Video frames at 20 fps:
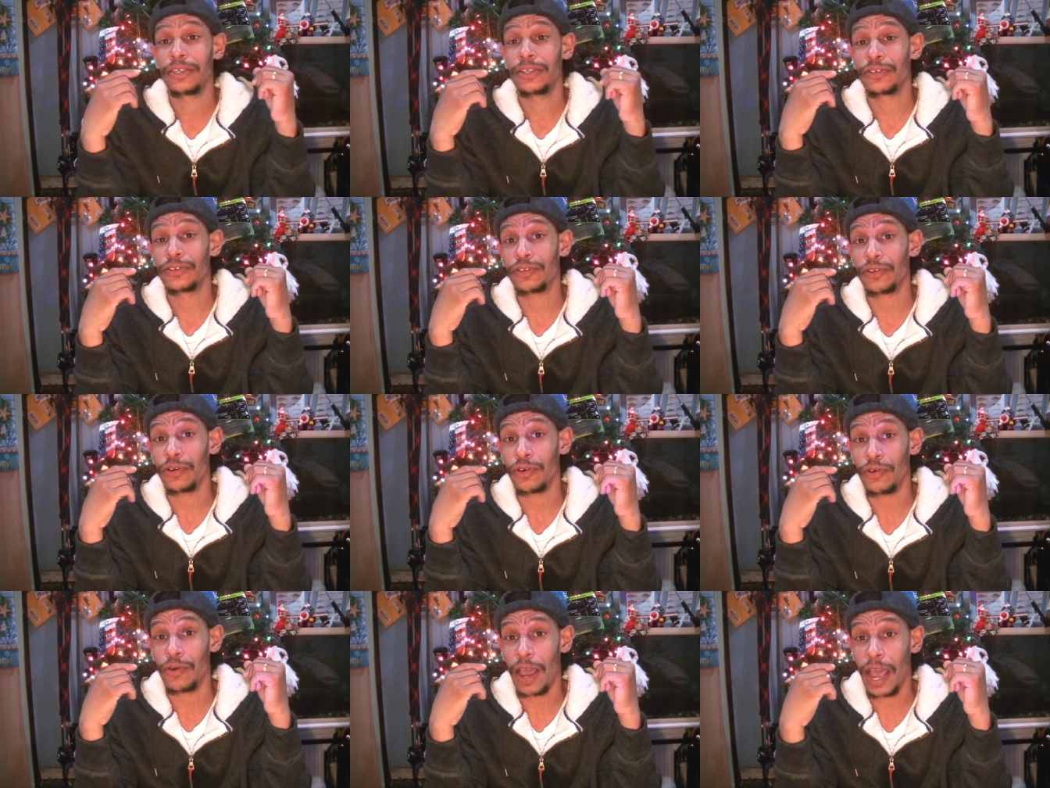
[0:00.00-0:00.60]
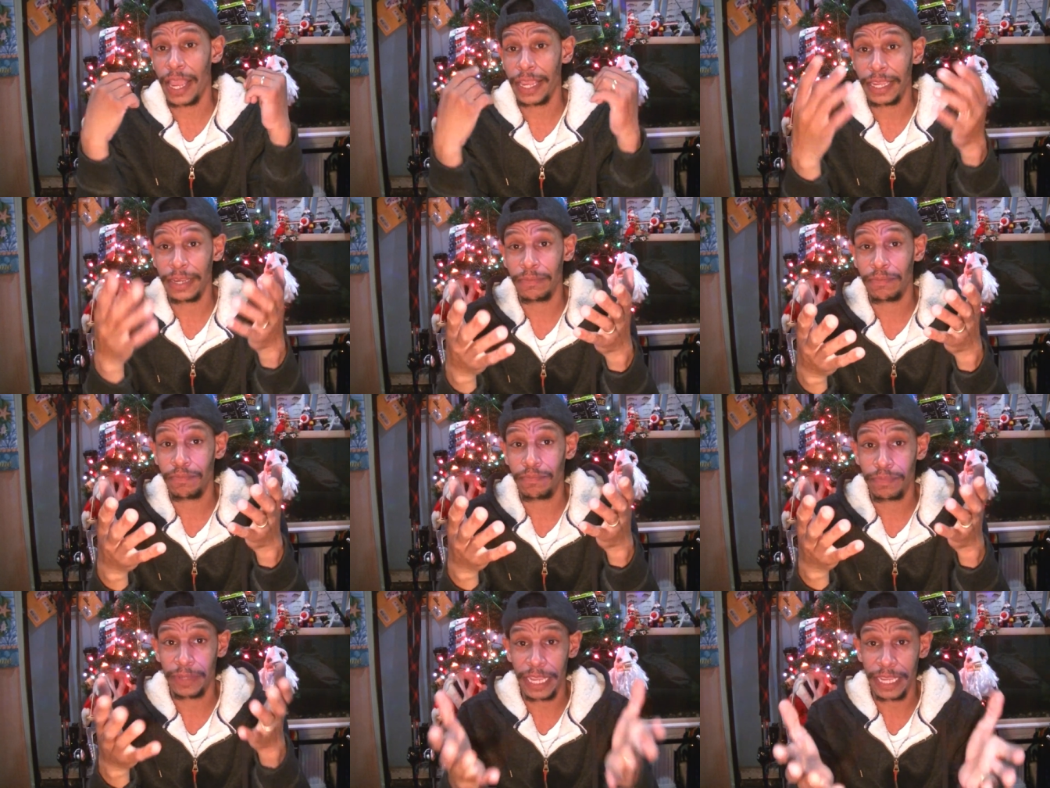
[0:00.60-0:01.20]
So I
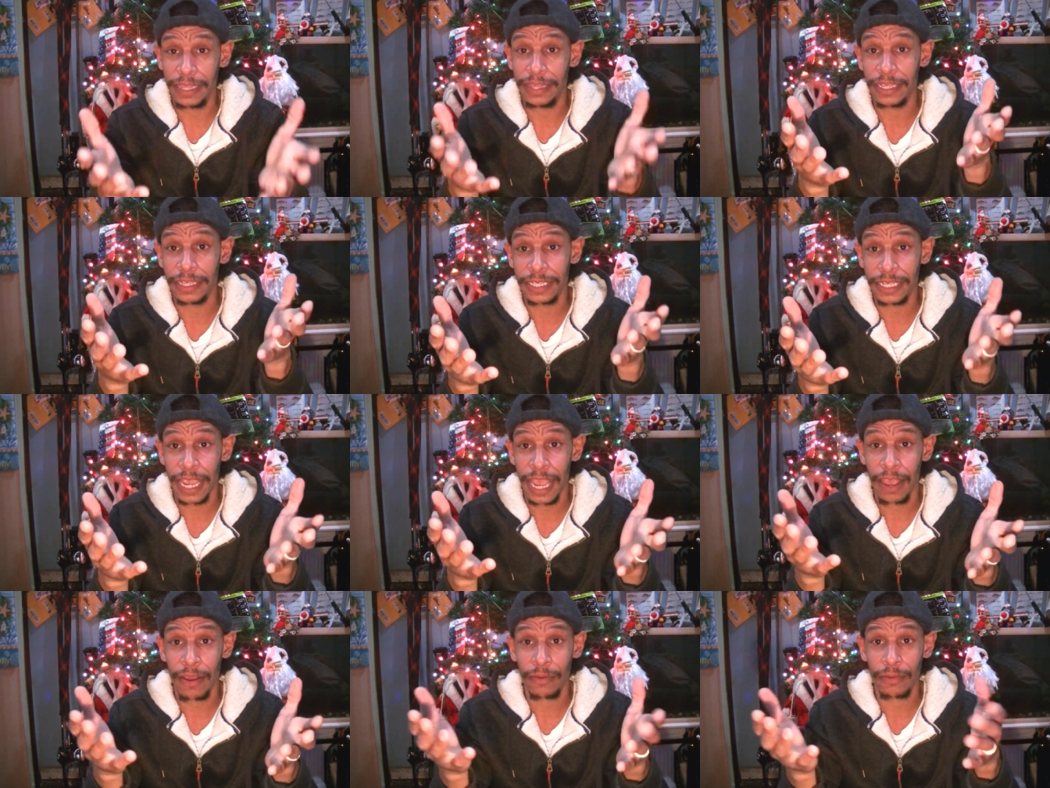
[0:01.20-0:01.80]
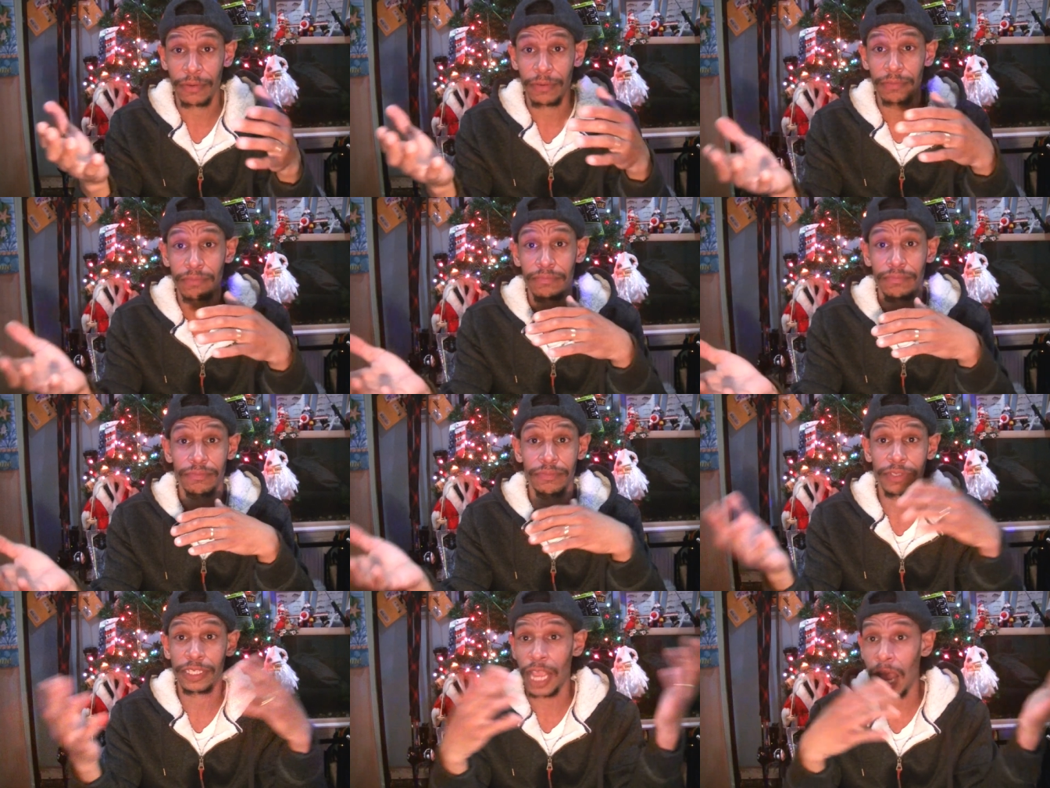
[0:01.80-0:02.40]
can take this
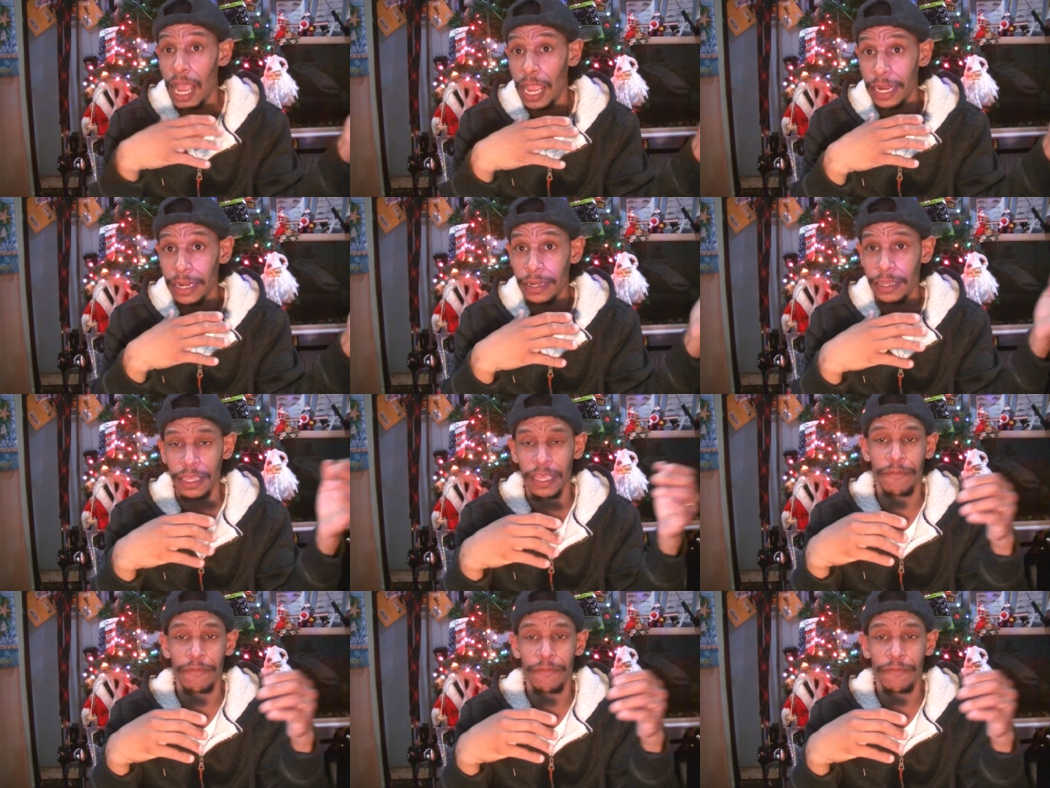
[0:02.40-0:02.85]
outside.